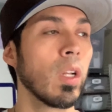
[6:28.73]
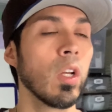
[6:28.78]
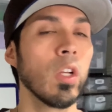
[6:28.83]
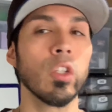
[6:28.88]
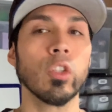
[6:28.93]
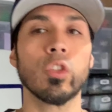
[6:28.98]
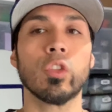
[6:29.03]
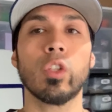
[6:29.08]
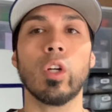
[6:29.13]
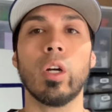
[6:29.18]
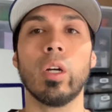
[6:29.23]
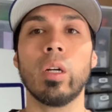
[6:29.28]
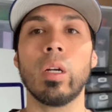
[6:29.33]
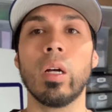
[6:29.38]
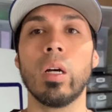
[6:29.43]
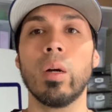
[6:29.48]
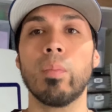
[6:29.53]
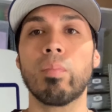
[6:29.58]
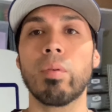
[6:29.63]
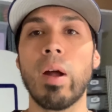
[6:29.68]
start
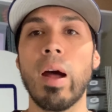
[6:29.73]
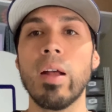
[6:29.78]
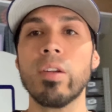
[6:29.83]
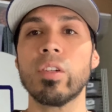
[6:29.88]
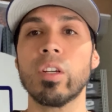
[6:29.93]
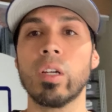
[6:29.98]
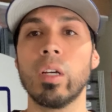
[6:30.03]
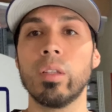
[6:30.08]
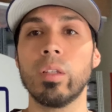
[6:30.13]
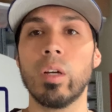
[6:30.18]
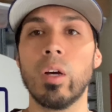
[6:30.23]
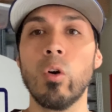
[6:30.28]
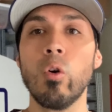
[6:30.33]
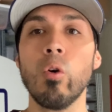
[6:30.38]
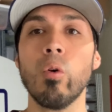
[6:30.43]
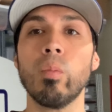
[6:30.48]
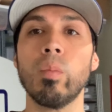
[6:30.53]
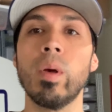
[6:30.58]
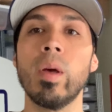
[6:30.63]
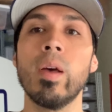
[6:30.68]
a project on the
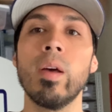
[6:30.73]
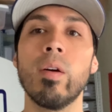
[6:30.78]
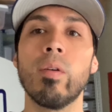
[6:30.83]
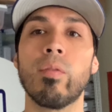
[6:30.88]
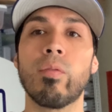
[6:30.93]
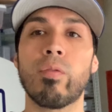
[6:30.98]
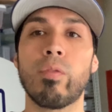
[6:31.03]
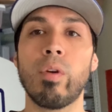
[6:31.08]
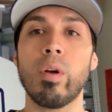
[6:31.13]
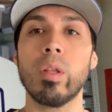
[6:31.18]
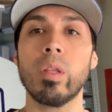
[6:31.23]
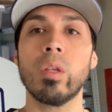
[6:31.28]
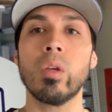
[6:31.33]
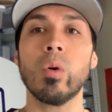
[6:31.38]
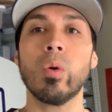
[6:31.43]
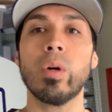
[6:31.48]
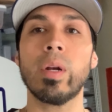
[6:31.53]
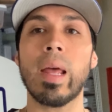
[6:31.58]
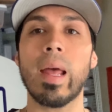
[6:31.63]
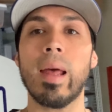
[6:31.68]
home, front
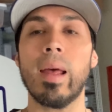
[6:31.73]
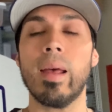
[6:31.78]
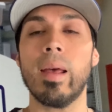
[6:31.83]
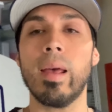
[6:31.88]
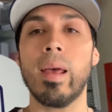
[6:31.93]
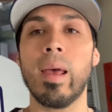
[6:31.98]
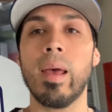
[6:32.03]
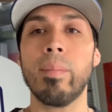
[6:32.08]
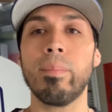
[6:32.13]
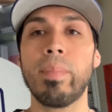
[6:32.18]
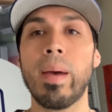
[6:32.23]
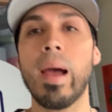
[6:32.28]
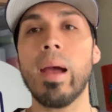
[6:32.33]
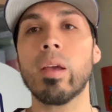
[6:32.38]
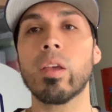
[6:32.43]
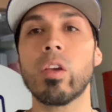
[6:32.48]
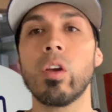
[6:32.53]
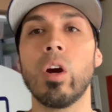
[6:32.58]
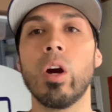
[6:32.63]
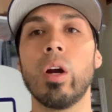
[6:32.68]
yard and
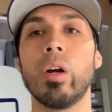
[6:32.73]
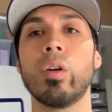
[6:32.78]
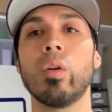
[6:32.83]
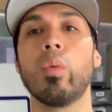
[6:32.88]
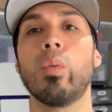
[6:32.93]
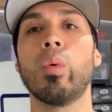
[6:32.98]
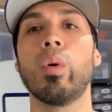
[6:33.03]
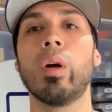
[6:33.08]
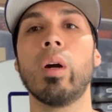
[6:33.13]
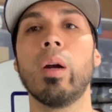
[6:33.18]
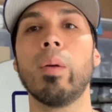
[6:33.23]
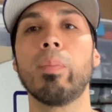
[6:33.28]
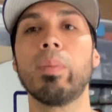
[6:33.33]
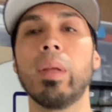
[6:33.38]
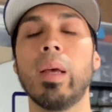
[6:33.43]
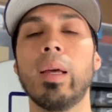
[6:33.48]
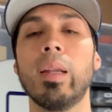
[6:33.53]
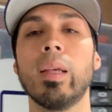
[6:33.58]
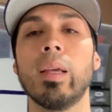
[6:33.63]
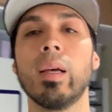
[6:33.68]
backyard. We're
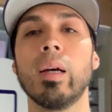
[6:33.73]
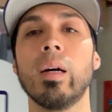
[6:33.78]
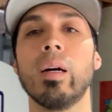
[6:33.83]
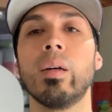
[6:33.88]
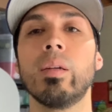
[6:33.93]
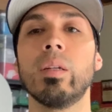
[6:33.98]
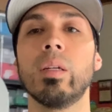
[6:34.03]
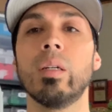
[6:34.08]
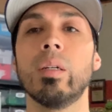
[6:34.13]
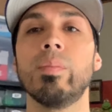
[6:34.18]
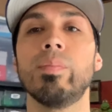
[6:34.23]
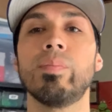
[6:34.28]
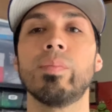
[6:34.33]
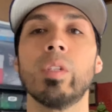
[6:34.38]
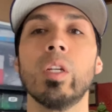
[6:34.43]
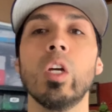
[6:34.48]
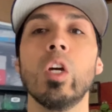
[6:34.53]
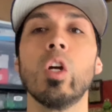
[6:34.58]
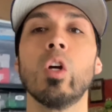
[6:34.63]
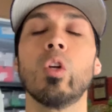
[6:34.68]
planning on
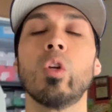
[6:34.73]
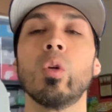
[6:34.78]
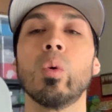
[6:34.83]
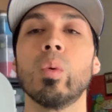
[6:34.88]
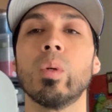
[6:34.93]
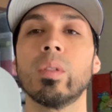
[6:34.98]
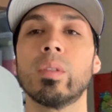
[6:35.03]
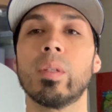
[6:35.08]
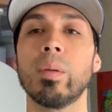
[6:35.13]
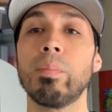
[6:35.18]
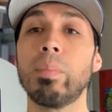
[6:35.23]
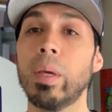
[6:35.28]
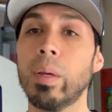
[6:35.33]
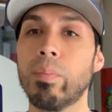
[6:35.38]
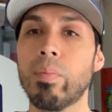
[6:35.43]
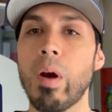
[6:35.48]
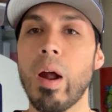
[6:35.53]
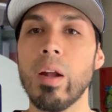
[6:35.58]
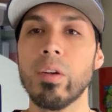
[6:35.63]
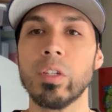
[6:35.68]
doing some big
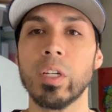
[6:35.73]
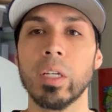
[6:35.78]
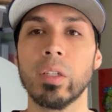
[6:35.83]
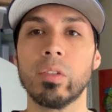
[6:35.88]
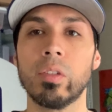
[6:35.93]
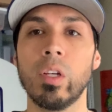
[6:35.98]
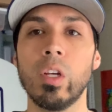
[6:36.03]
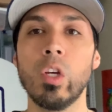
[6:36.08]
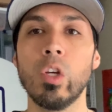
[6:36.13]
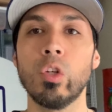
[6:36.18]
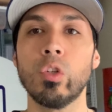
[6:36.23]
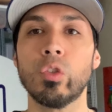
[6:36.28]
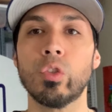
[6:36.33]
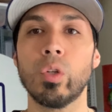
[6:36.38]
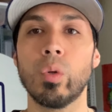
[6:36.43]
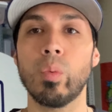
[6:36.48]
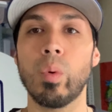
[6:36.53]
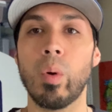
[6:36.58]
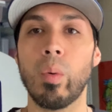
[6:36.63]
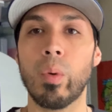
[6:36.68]
projects. So
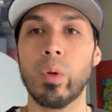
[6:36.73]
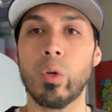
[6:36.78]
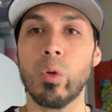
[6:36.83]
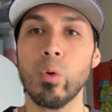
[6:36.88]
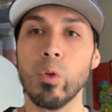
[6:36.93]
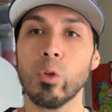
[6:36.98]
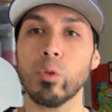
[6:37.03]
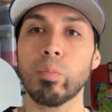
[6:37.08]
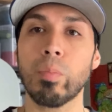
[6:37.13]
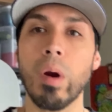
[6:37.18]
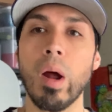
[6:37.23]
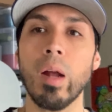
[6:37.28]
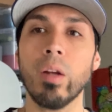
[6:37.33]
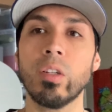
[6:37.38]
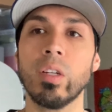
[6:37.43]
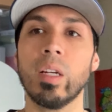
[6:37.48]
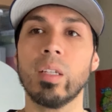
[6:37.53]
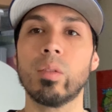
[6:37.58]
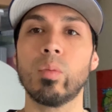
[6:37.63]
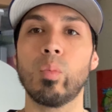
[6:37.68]
when we do those
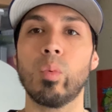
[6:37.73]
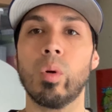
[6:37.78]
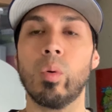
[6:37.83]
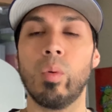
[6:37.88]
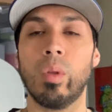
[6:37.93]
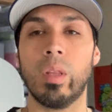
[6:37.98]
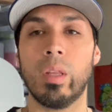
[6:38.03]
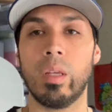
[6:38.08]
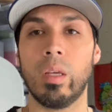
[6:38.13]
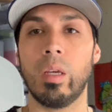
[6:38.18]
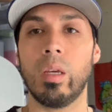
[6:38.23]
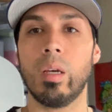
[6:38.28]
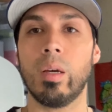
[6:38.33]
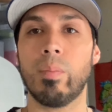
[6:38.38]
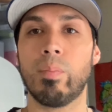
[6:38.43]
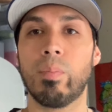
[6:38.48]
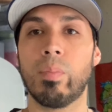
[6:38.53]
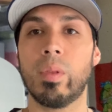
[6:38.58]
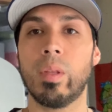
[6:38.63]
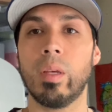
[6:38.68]
projects, when
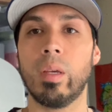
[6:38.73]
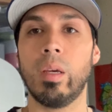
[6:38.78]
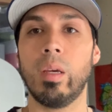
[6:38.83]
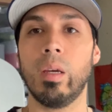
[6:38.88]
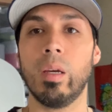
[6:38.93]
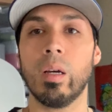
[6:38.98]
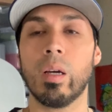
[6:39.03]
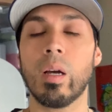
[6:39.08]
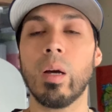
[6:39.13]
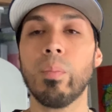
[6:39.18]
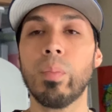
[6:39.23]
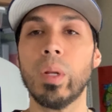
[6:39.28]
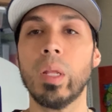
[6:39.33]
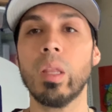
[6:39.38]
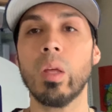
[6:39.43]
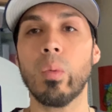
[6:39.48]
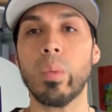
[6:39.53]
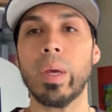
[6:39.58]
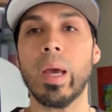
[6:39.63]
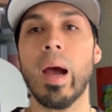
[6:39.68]
the company
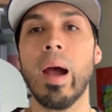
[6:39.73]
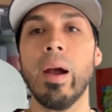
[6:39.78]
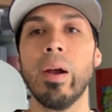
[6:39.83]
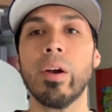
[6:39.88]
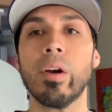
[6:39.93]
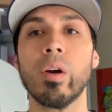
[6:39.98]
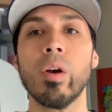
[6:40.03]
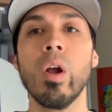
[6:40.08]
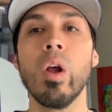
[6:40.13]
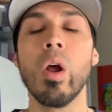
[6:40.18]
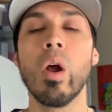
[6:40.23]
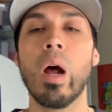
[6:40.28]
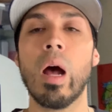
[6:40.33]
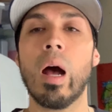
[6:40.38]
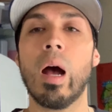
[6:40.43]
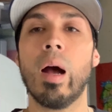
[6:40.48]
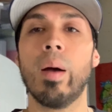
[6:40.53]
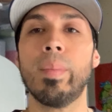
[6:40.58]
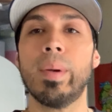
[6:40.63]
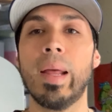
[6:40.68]
that we hire,
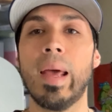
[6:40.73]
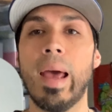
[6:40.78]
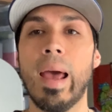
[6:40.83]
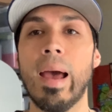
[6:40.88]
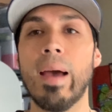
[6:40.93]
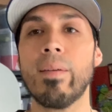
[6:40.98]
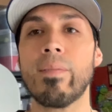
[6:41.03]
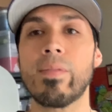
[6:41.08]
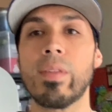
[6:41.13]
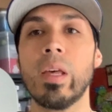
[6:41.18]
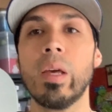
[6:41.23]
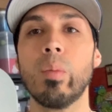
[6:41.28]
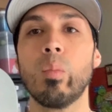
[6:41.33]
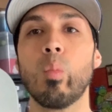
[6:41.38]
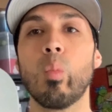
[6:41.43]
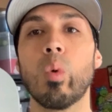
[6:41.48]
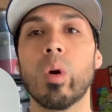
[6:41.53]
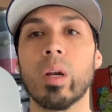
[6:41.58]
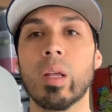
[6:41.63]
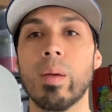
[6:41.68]
I'm gonna have them
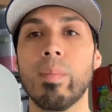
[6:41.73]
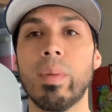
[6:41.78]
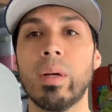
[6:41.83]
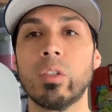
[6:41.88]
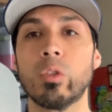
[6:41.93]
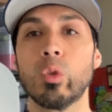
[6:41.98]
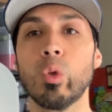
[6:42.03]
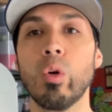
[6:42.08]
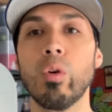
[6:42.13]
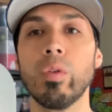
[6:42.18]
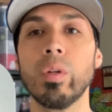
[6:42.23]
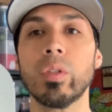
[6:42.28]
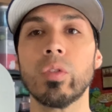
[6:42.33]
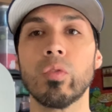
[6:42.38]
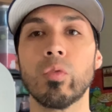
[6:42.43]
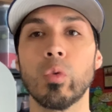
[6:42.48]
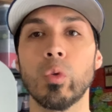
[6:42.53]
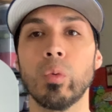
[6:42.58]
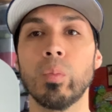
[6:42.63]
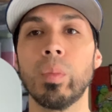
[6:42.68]
work in my storage
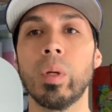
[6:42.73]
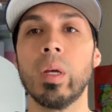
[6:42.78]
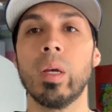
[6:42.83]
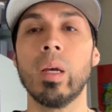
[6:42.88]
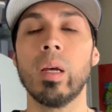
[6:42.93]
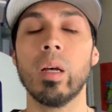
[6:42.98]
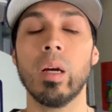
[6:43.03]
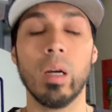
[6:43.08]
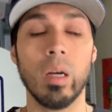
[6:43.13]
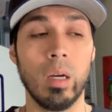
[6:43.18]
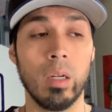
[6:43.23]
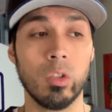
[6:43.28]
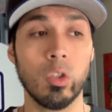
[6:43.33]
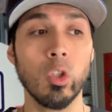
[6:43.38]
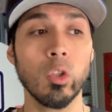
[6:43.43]
room. My